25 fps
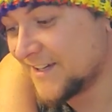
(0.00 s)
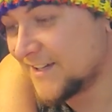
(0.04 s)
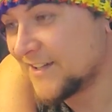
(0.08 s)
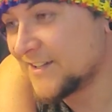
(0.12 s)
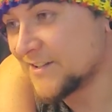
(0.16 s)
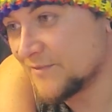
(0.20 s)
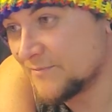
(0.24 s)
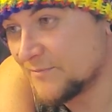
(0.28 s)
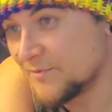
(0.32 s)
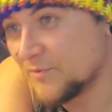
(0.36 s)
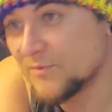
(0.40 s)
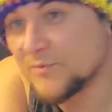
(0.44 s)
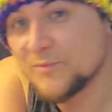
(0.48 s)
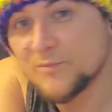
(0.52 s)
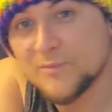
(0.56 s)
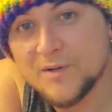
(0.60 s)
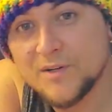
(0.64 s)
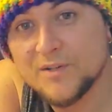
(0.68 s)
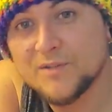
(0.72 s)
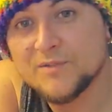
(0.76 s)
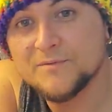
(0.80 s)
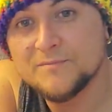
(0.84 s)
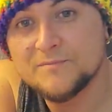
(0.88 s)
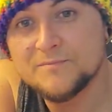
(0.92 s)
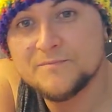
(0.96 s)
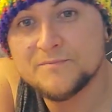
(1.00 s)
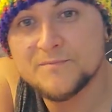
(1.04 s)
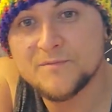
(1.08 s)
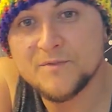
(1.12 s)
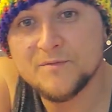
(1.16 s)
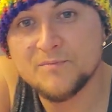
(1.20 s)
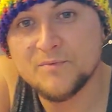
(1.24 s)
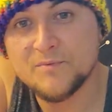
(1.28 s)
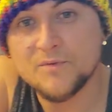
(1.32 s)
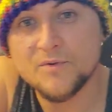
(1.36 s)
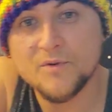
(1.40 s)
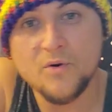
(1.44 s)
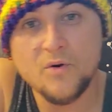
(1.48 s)
You pulled the world. You
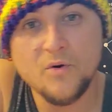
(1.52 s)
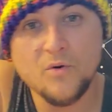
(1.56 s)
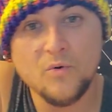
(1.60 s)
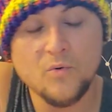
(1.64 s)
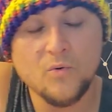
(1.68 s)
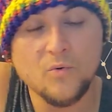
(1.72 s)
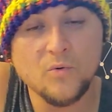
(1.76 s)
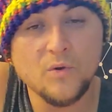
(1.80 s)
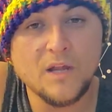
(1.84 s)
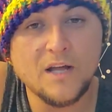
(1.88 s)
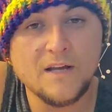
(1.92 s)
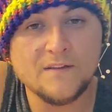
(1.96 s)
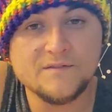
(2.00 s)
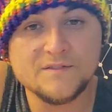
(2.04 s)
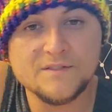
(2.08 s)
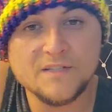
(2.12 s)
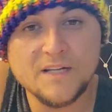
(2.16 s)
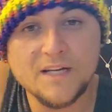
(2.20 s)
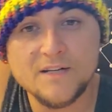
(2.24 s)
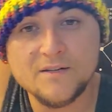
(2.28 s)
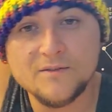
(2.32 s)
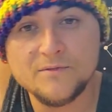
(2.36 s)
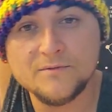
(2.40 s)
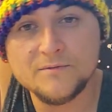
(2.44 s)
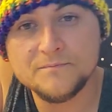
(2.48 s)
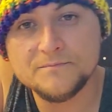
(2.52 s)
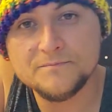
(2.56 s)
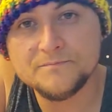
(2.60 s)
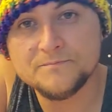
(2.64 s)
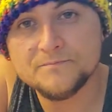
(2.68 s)
pulled a whole life cycle.